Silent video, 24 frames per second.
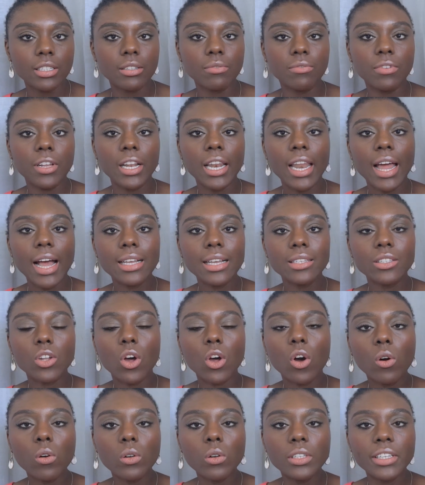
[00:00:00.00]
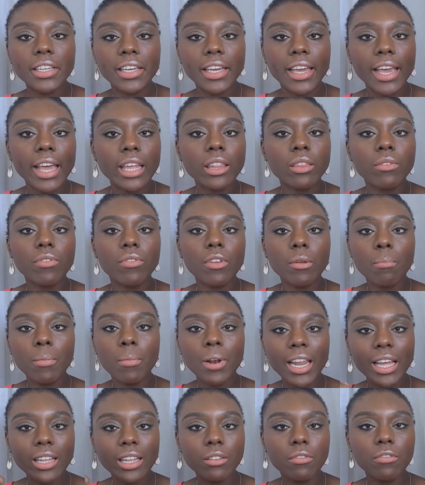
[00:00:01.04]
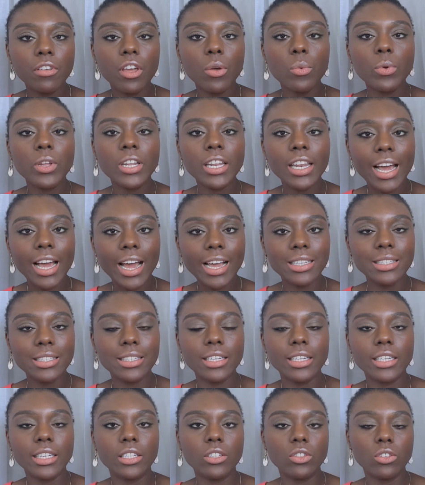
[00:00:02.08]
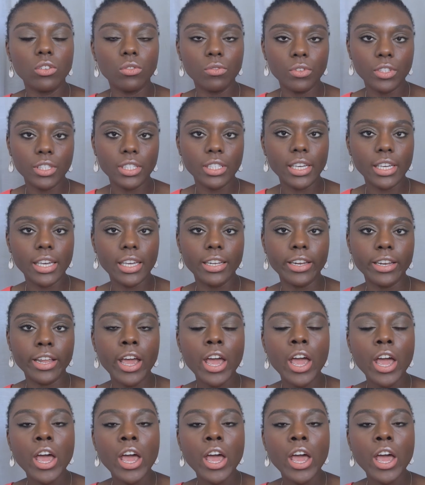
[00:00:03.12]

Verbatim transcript: They last all day and they blend very nicely into the skin.